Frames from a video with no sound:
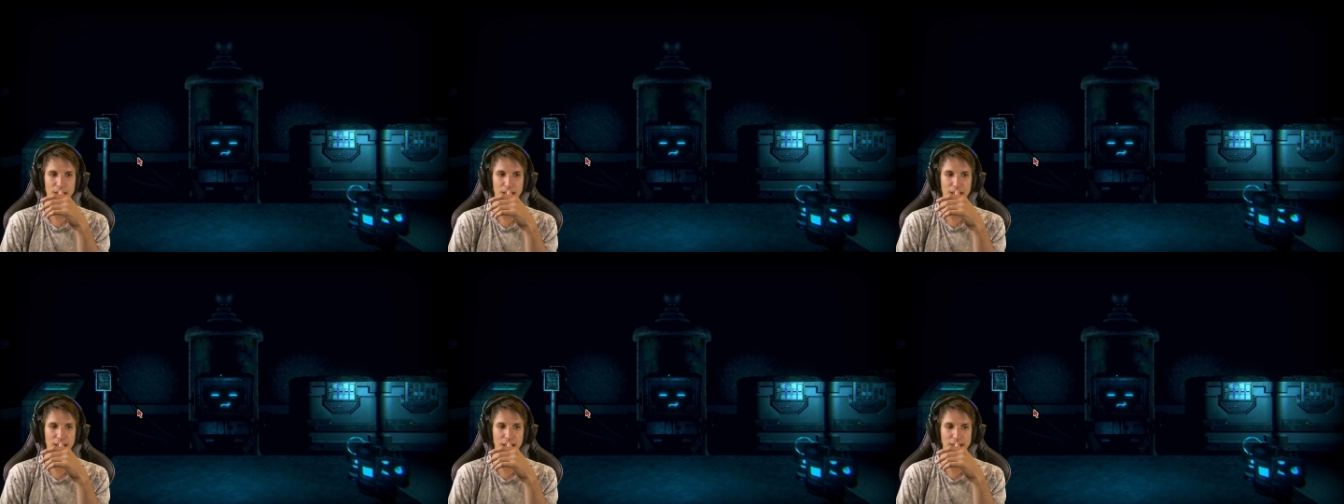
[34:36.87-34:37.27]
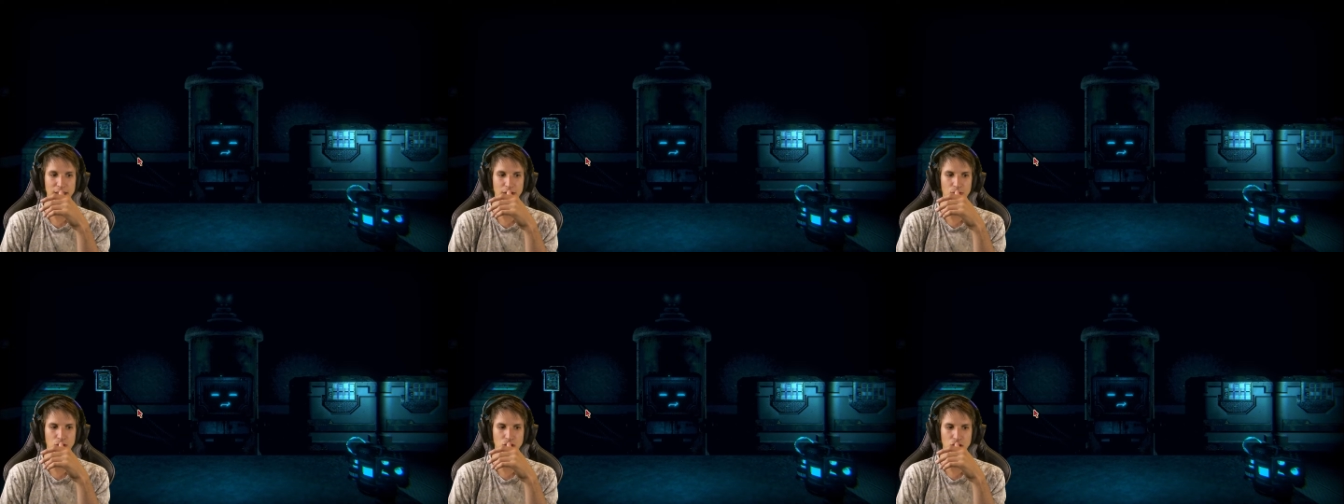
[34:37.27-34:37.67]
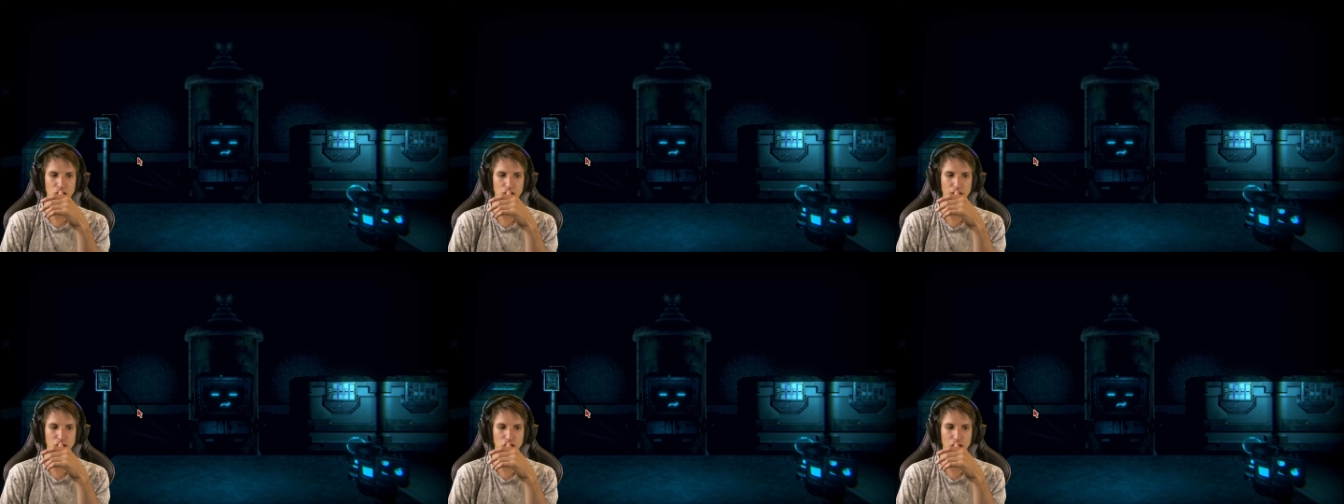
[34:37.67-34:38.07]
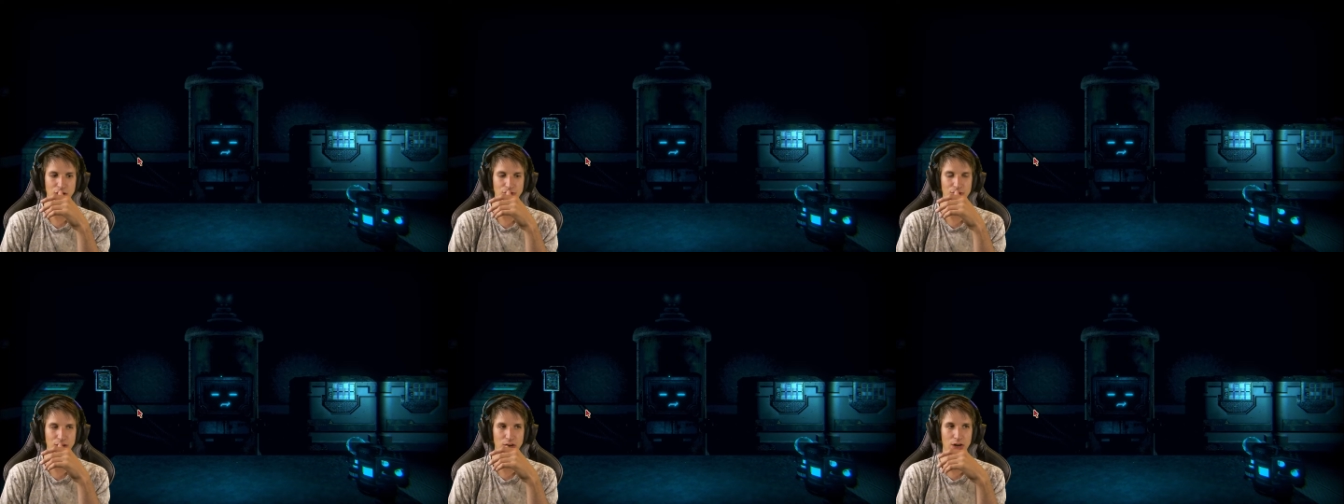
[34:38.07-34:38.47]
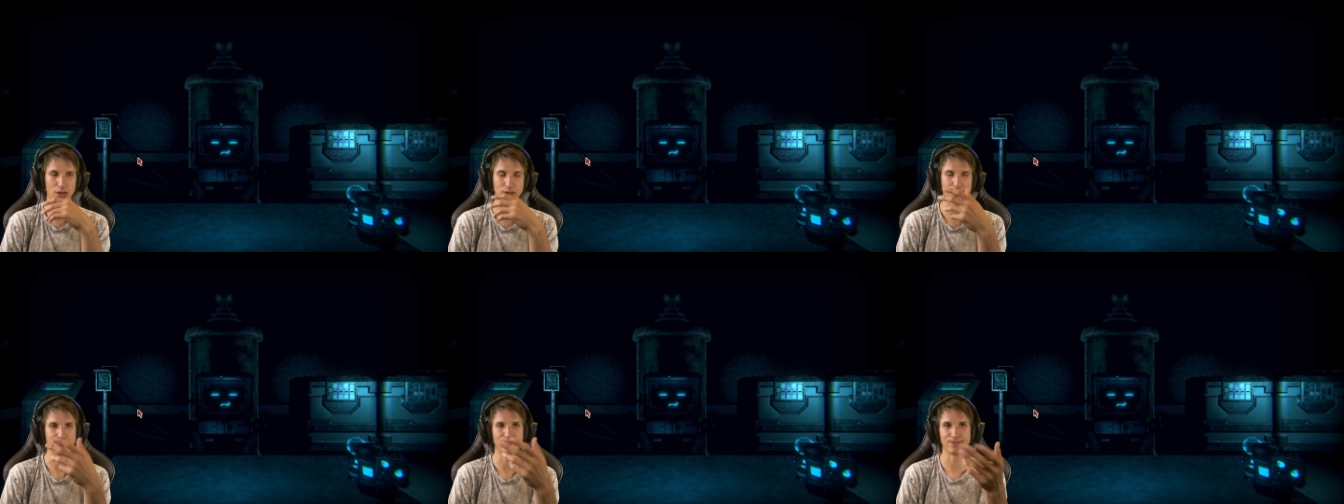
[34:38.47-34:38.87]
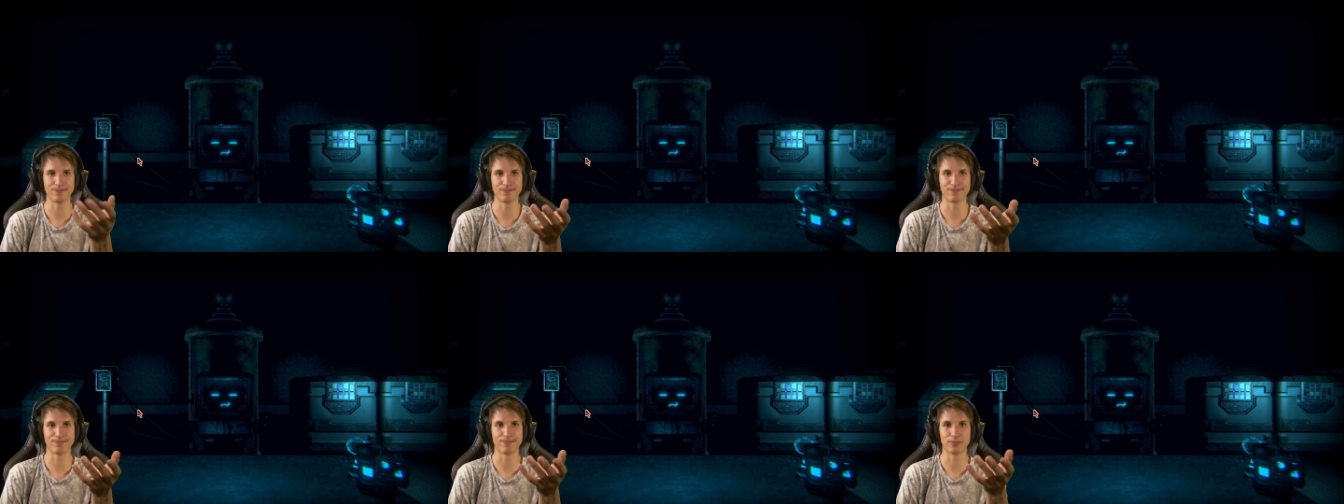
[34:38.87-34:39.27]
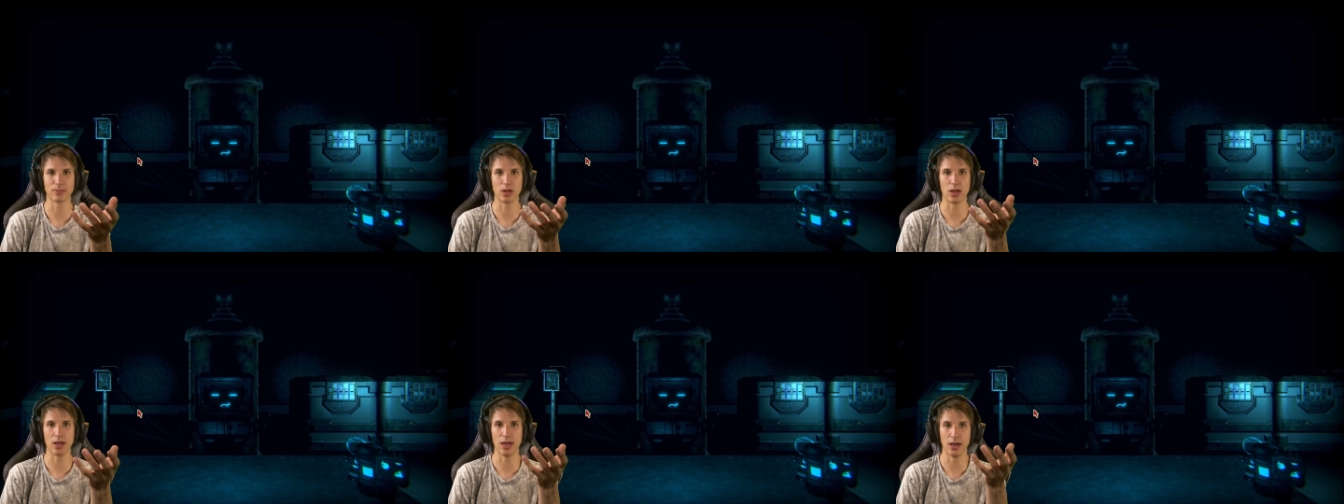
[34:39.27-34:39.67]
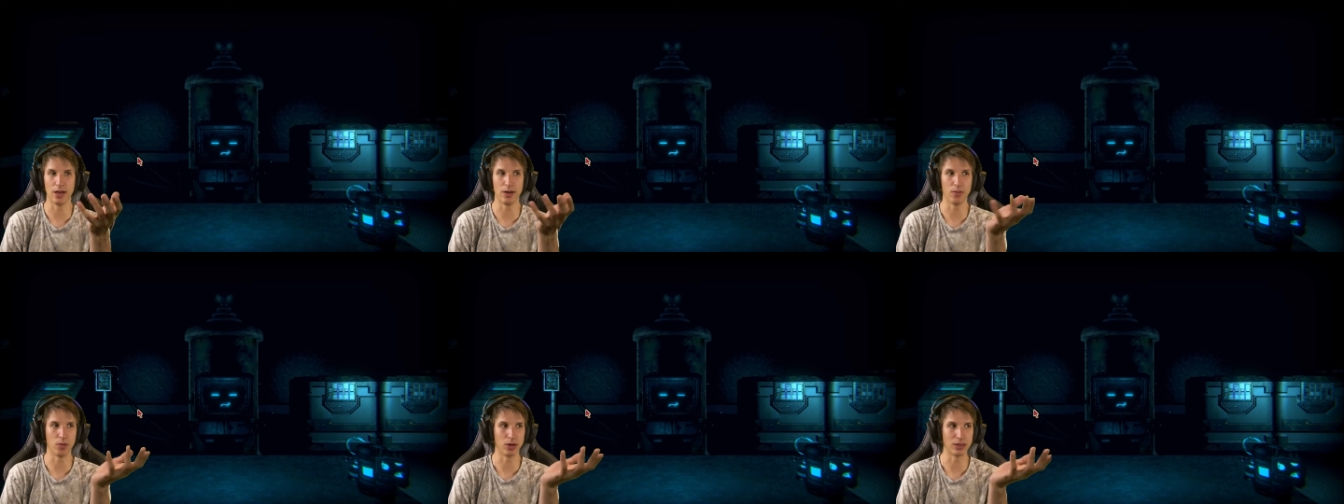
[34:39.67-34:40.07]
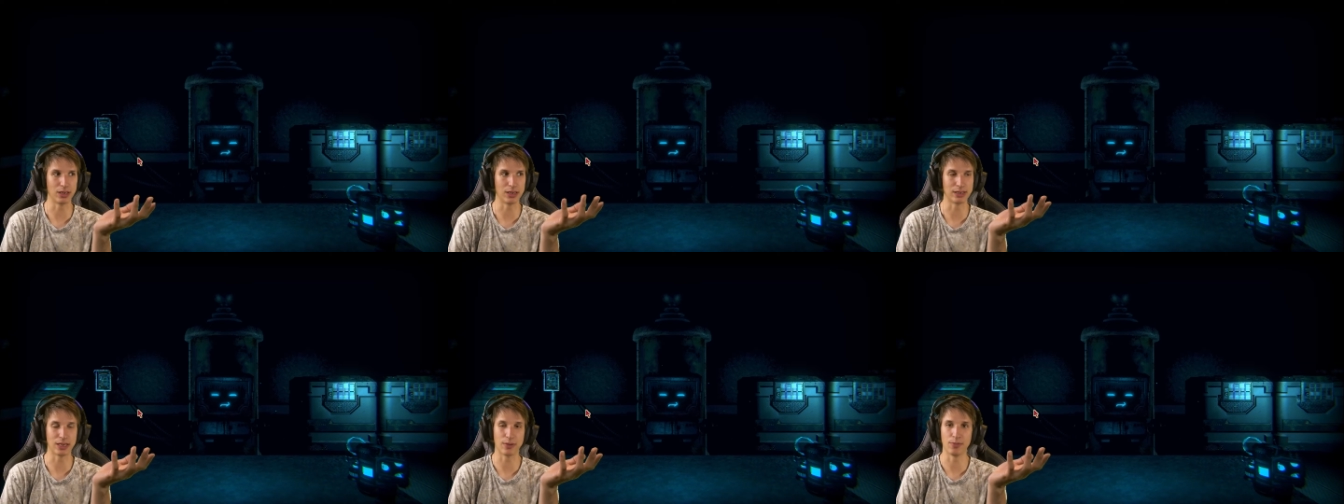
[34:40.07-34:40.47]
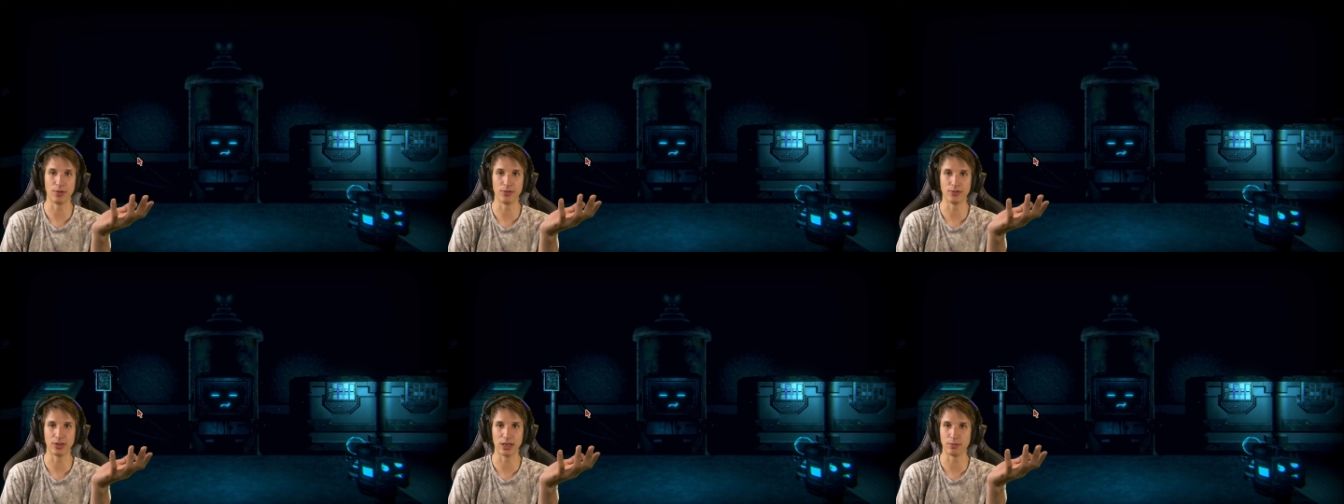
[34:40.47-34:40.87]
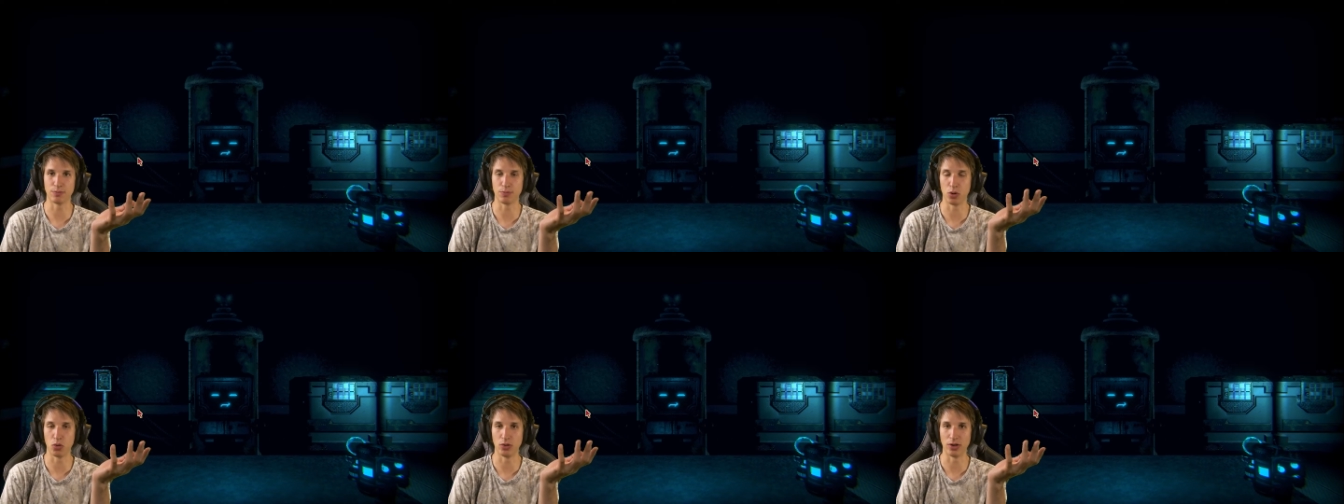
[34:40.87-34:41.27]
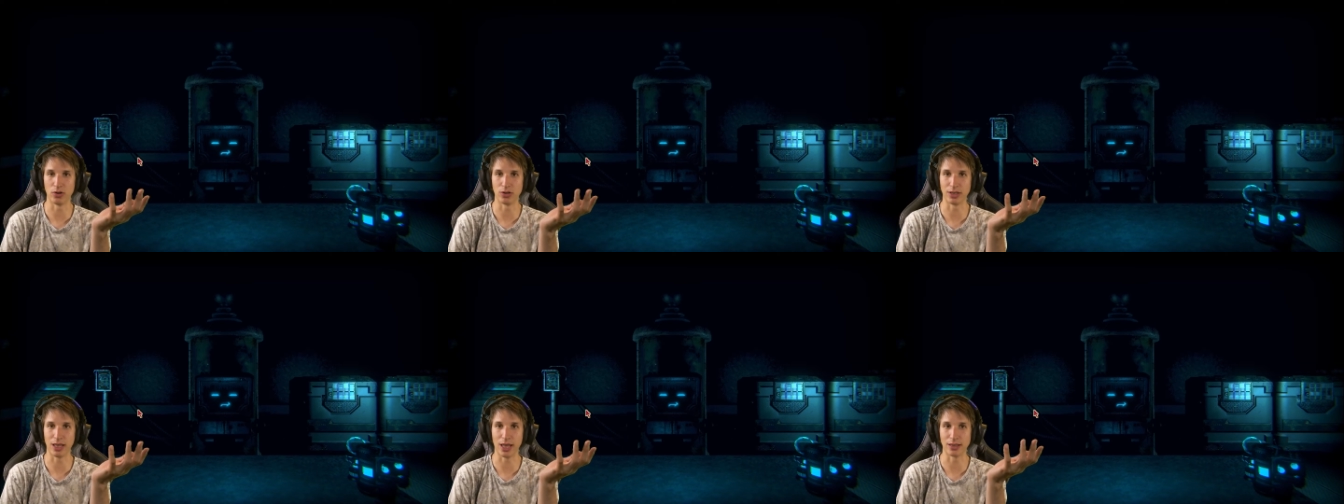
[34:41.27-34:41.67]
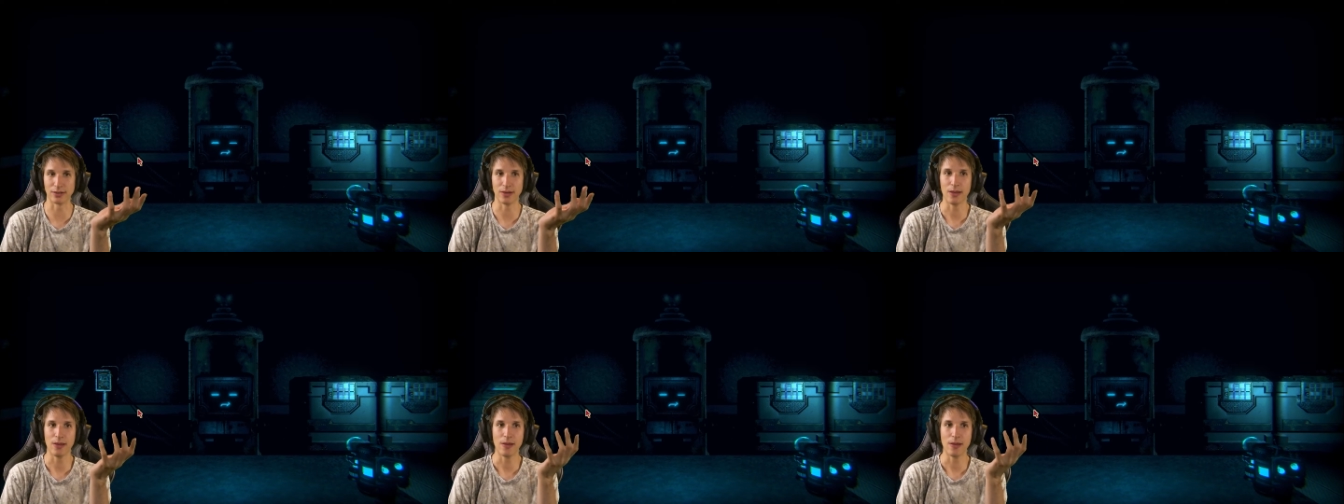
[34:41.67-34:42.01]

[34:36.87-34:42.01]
And I'm also gonna try and figure out uh, what is up with that poll there in the end.